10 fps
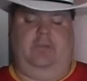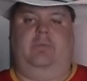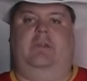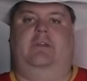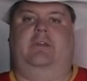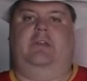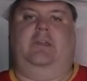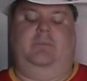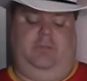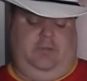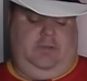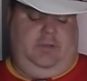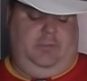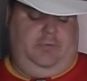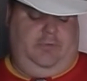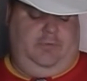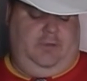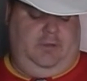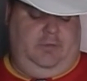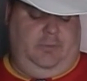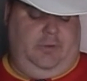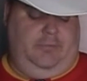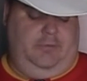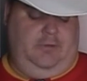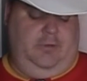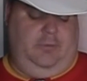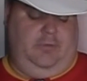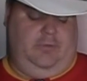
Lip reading: 29 games. They were 15-12-2 with a